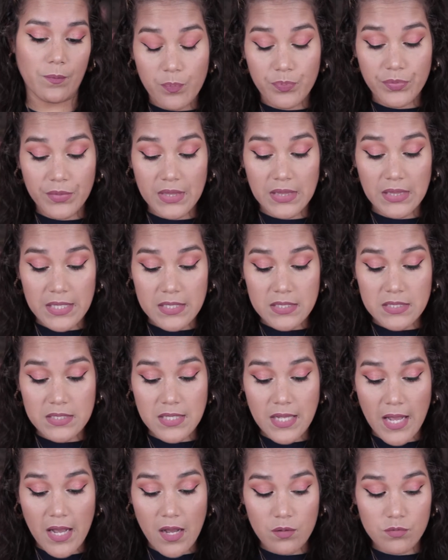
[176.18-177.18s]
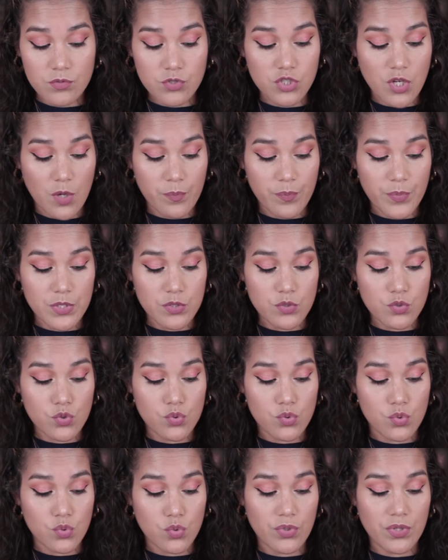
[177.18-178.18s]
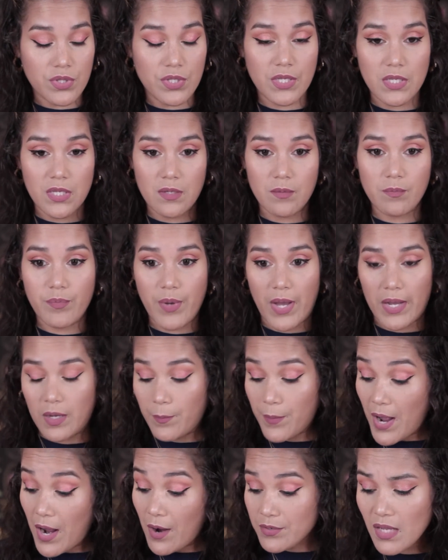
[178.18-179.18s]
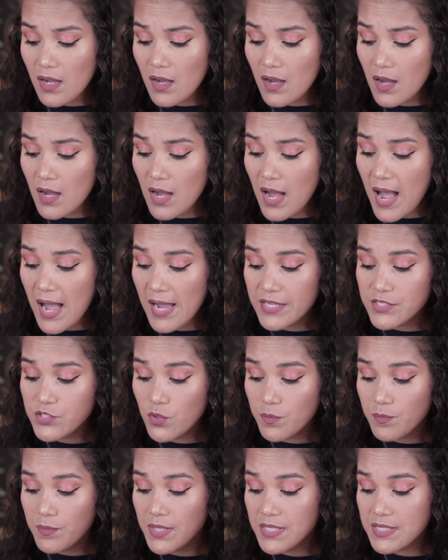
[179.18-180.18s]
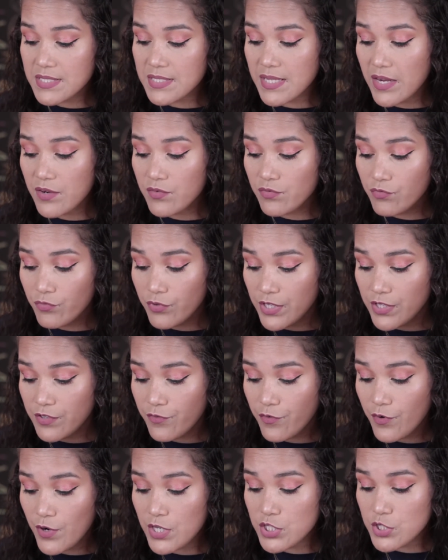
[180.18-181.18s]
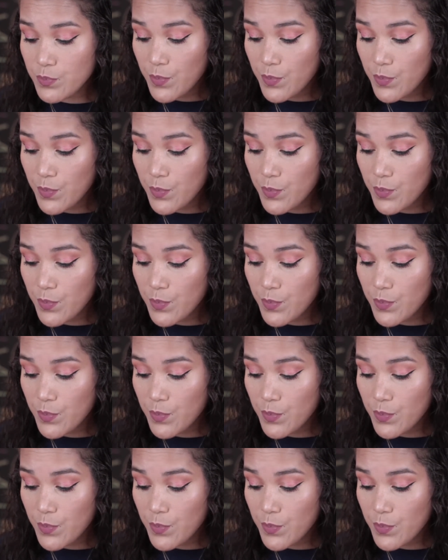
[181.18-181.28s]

Let's now jump into the Becca powder. Hydra Mist and Refresh